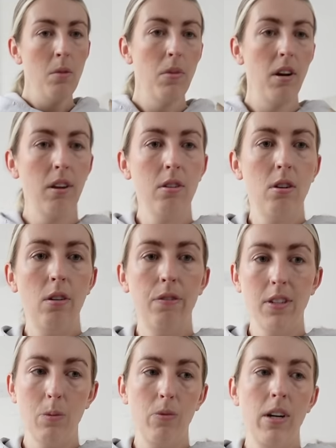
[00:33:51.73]
But I thought for
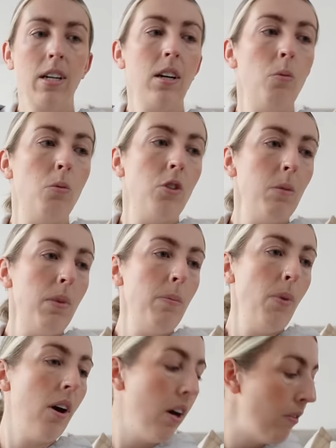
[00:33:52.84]
spring would be
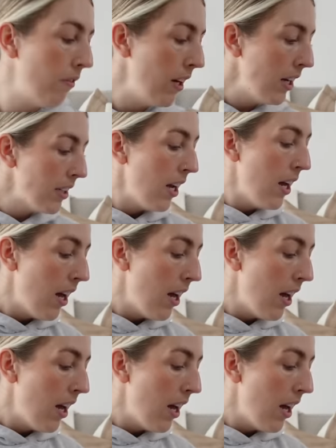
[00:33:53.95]
perfect.